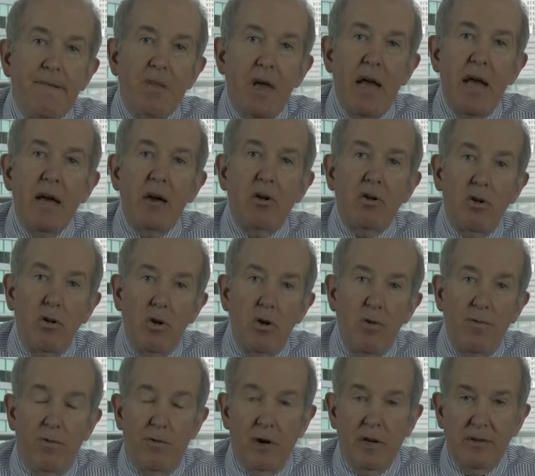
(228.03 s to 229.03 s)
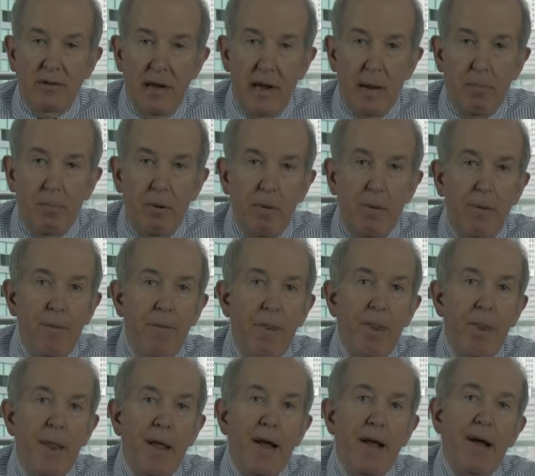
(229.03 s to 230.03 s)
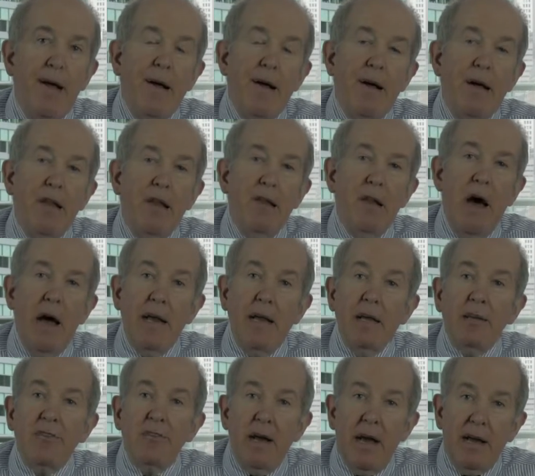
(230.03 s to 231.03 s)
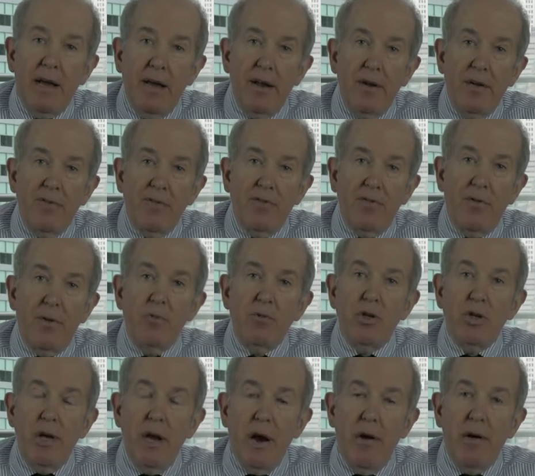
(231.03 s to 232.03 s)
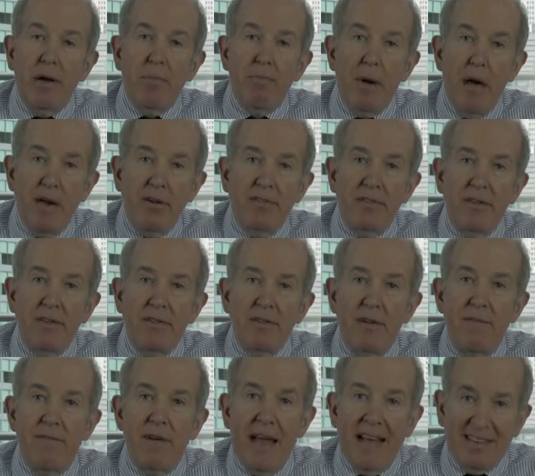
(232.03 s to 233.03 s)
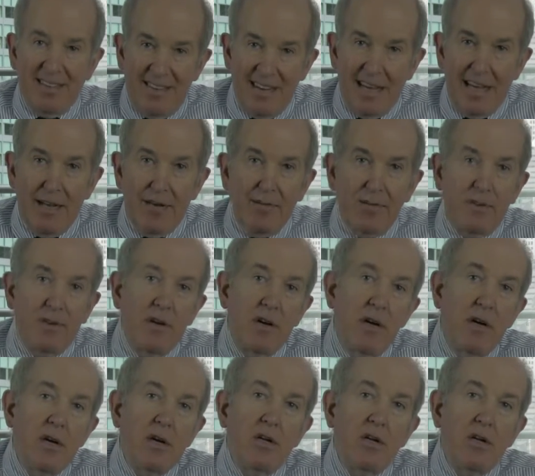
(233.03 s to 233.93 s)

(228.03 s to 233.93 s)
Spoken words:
They include, for example, line executives from generic medicines and vaccines